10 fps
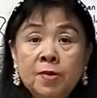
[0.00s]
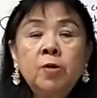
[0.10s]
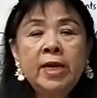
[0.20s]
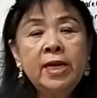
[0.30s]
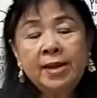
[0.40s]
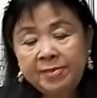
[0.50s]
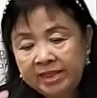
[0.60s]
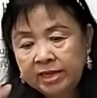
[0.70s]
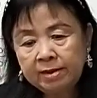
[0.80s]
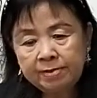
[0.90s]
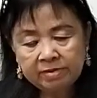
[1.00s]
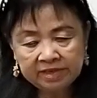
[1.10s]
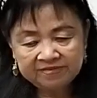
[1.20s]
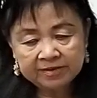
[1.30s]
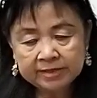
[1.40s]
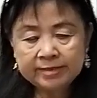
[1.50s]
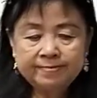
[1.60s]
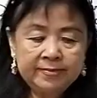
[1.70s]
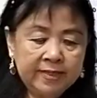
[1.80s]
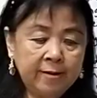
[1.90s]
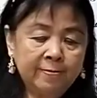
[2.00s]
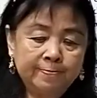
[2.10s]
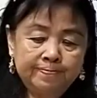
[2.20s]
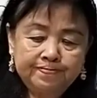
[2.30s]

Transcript: Okay, let me think about it first. Now,